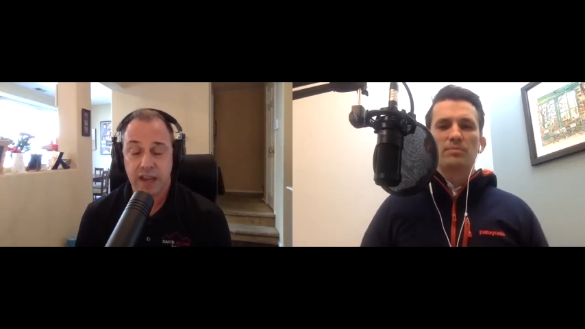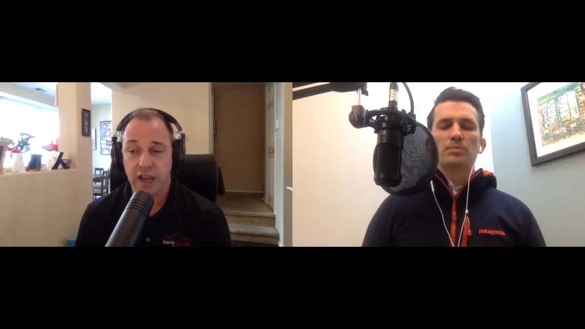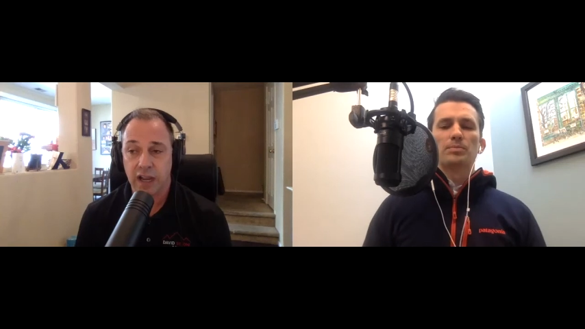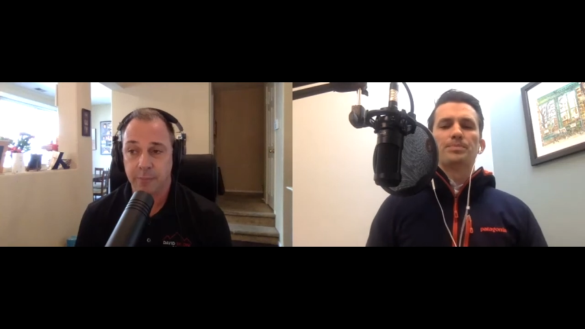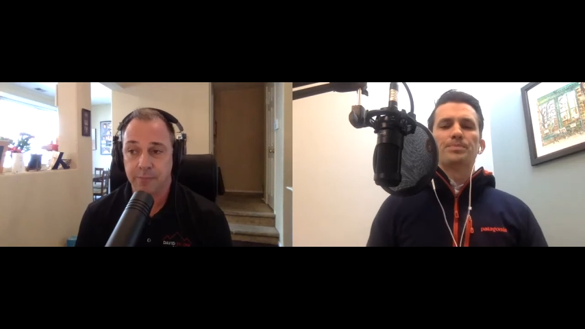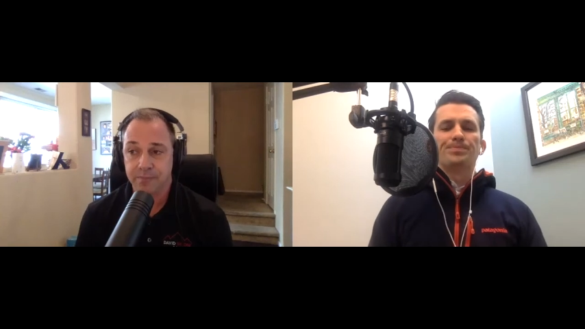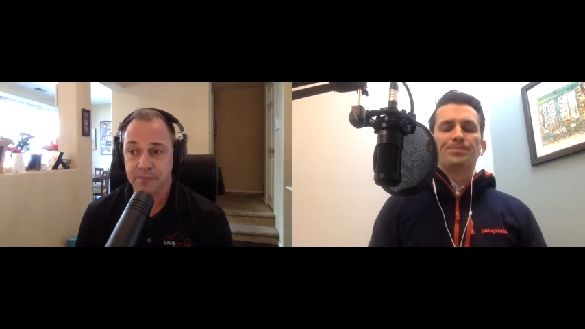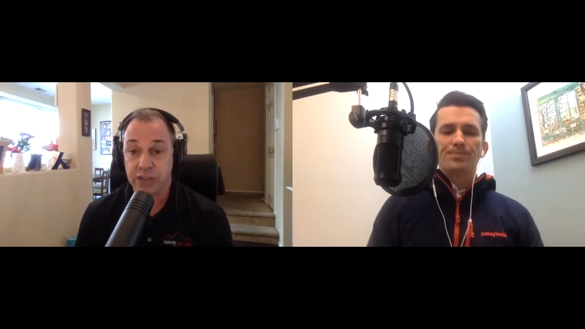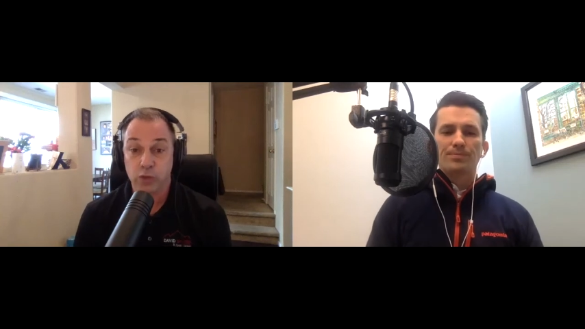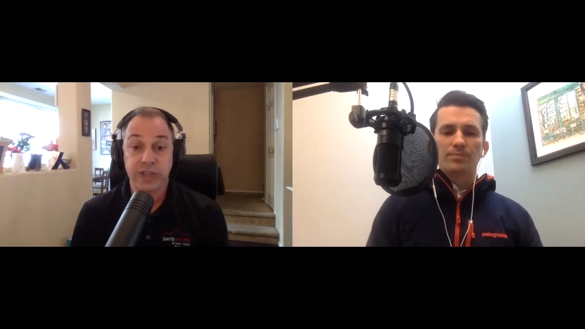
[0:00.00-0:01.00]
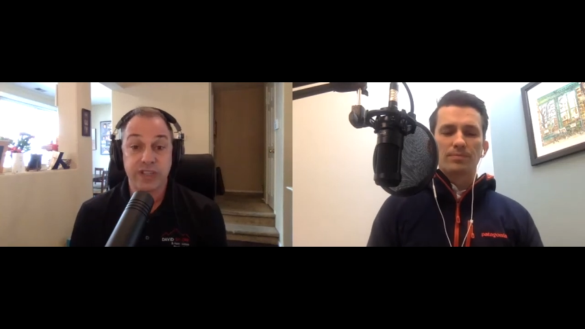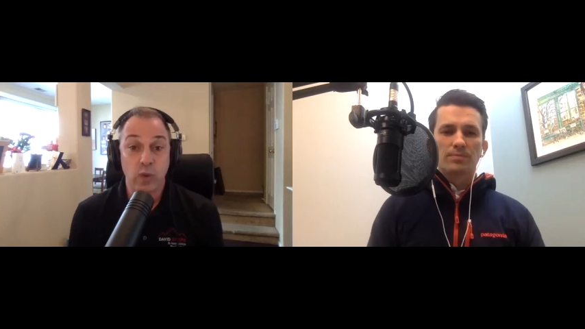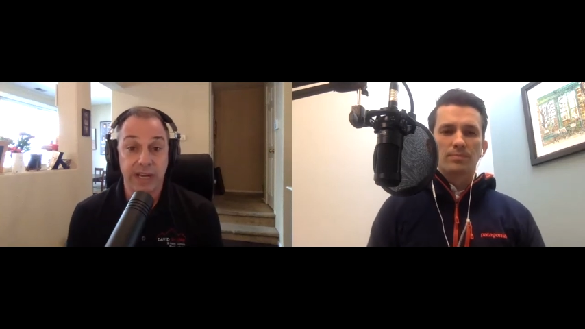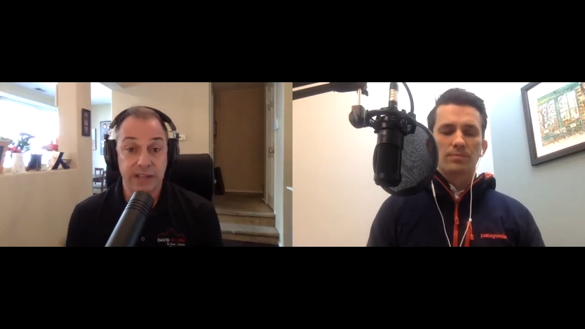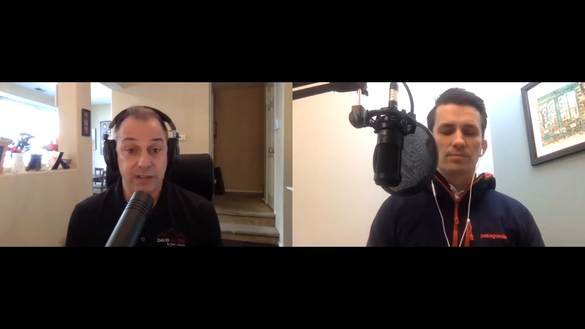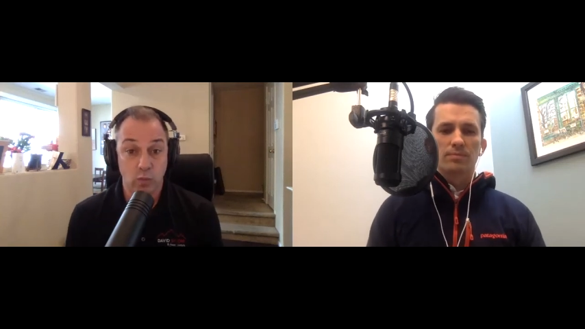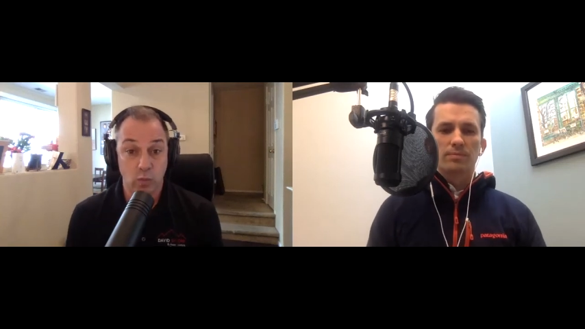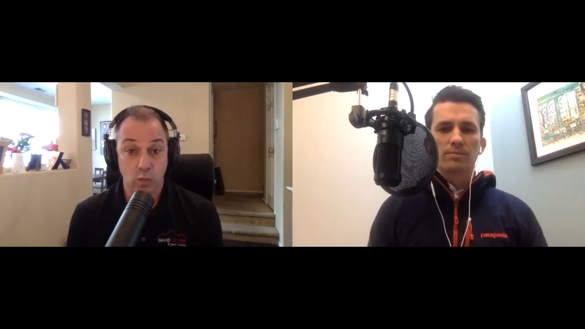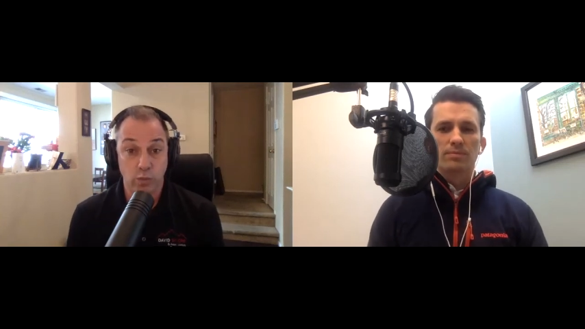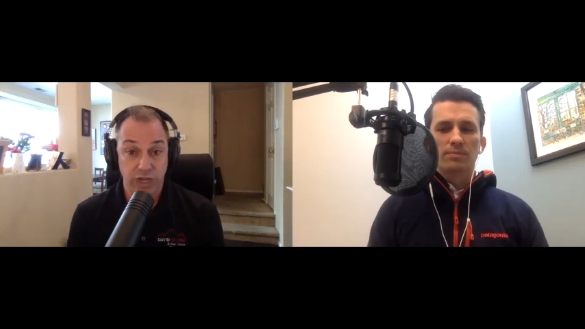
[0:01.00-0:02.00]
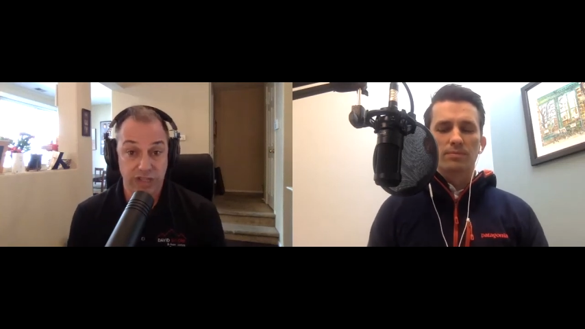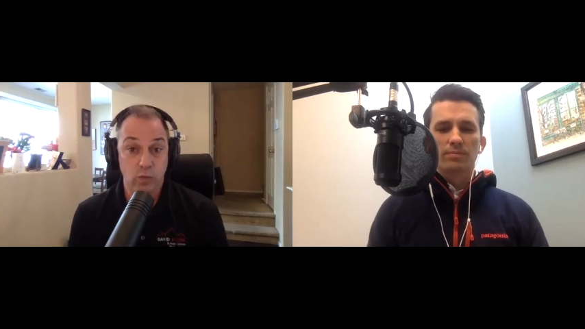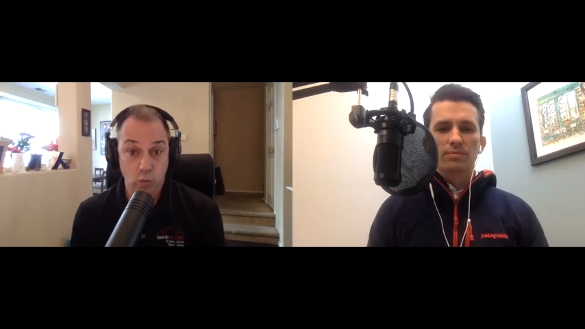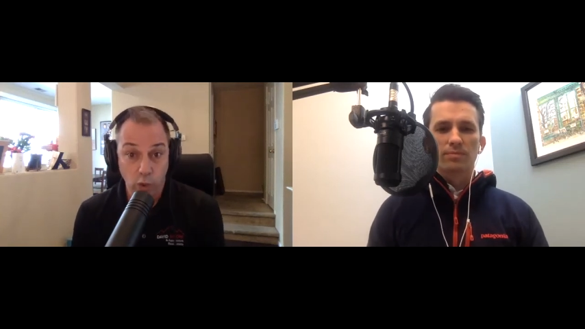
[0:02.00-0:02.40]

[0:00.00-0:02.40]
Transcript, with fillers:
Speaker 1: and the reason why it doesn't